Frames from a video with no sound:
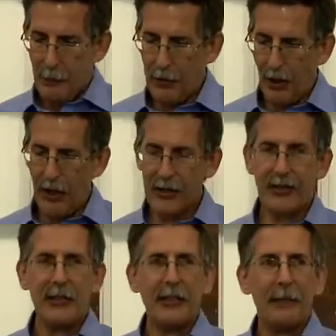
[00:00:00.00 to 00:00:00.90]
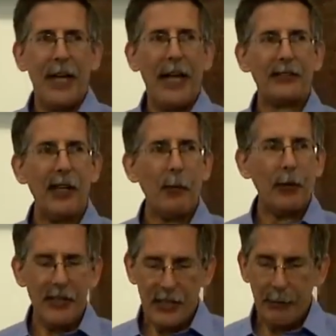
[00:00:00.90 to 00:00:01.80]
because as they're
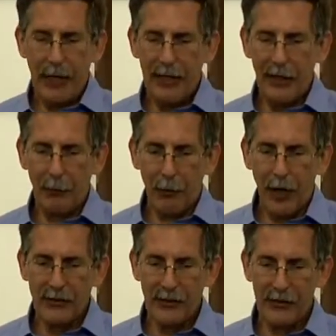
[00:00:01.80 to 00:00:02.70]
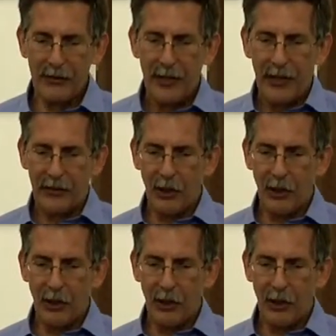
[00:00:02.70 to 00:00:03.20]
participating in the process,